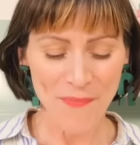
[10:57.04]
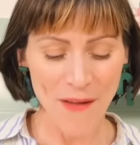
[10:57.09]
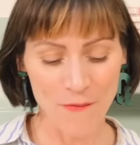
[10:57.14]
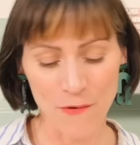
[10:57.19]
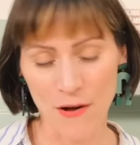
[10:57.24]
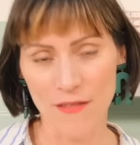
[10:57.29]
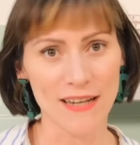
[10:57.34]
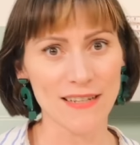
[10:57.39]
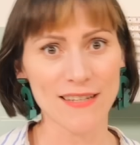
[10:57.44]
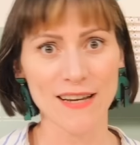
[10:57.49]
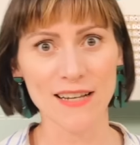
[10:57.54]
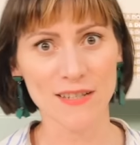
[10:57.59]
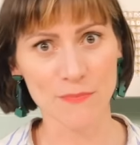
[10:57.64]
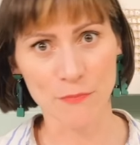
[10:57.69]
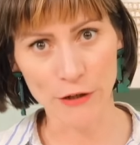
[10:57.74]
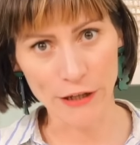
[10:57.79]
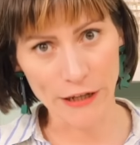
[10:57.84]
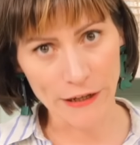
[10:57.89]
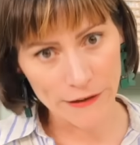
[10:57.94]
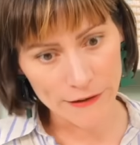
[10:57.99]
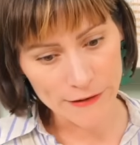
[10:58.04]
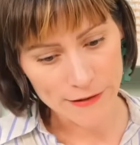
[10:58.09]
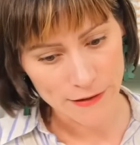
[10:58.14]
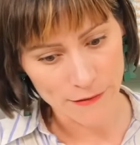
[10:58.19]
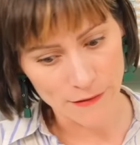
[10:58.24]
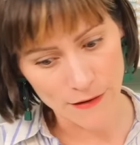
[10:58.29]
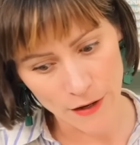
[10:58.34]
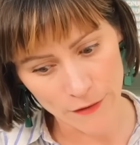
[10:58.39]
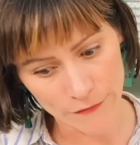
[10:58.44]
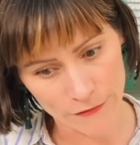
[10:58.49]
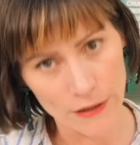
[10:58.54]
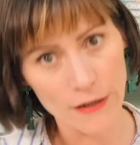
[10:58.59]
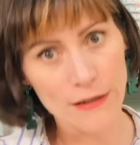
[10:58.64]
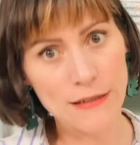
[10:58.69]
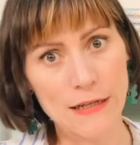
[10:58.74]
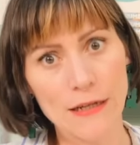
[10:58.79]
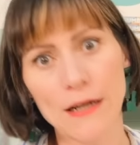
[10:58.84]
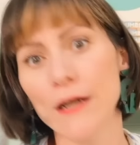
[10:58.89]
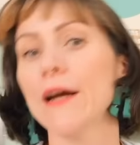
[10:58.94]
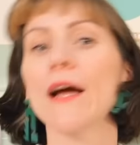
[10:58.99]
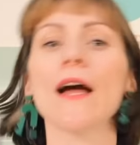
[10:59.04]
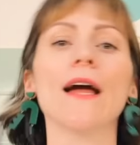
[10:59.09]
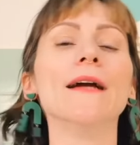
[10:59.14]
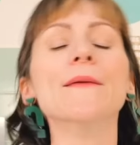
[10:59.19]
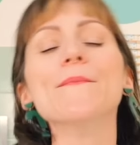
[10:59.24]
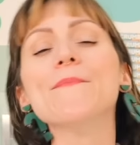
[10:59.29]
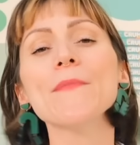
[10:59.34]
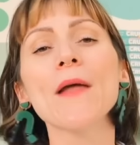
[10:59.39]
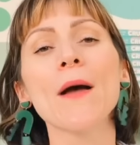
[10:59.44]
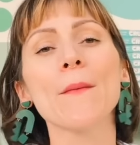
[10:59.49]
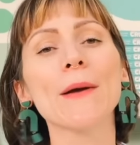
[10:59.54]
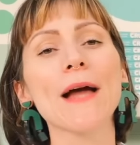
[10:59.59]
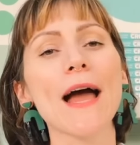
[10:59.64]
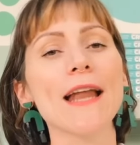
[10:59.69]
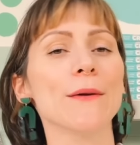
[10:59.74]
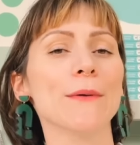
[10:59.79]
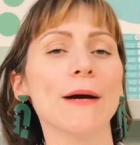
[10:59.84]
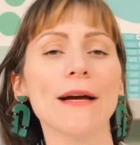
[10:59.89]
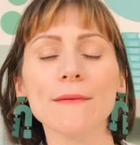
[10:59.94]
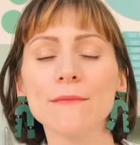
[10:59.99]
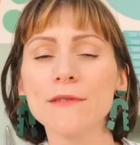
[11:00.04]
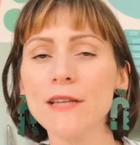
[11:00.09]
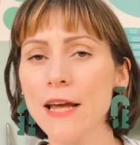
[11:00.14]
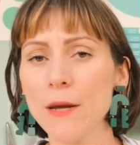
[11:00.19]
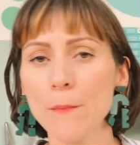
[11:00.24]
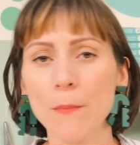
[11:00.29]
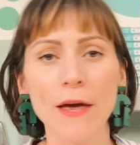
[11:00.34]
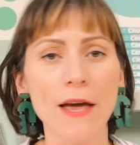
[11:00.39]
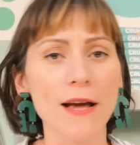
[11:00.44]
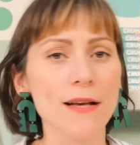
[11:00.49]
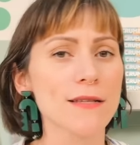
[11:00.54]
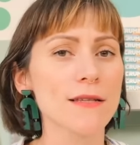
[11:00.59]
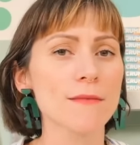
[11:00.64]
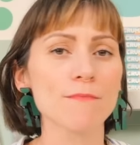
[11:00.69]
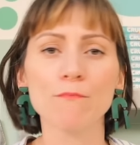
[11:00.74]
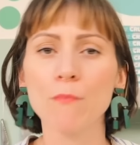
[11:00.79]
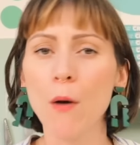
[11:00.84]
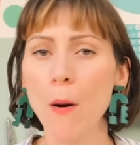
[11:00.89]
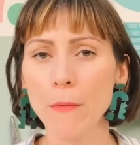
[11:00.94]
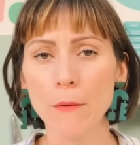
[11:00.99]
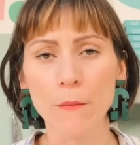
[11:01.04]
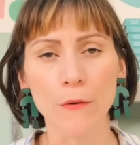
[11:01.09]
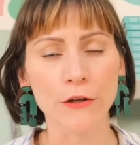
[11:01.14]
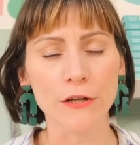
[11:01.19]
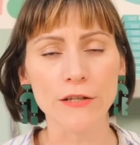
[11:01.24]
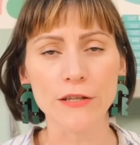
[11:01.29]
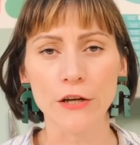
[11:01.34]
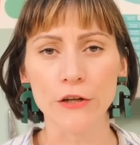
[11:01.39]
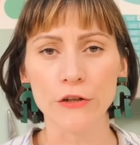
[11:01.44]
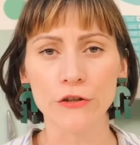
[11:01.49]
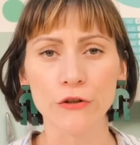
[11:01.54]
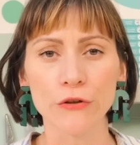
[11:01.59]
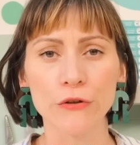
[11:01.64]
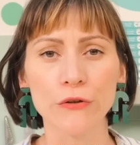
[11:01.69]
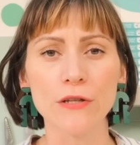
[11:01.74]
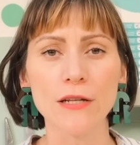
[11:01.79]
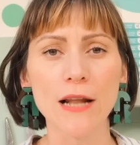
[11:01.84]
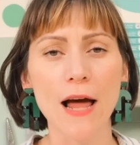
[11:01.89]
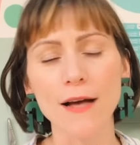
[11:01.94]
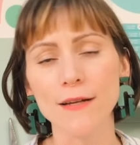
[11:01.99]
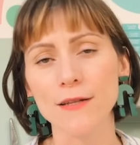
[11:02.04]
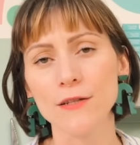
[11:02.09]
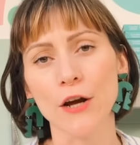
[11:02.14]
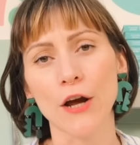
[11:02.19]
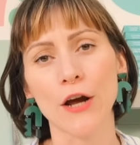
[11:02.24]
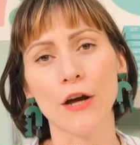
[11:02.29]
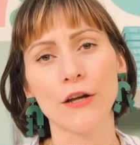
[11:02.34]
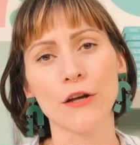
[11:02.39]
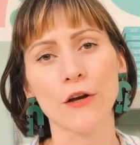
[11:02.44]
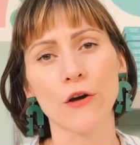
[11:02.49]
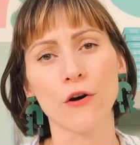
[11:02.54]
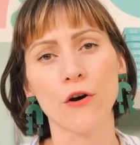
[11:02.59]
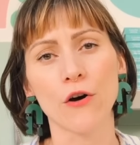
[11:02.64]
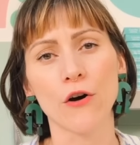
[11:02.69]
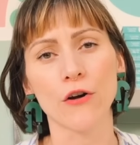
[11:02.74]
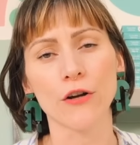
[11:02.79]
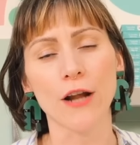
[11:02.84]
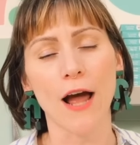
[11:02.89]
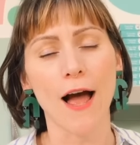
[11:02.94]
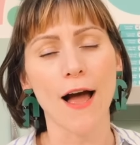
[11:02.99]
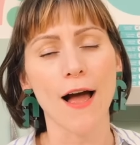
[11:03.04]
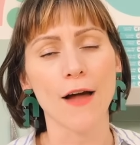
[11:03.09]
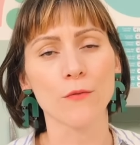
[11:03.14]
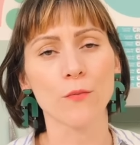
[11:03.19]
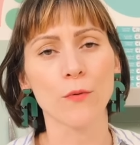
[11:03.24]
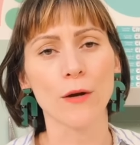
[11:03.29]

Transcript: Well, they taste pretty good, so hopefully I did okay. But anyway, take pics, pop them on your socials, let us know how you got on, and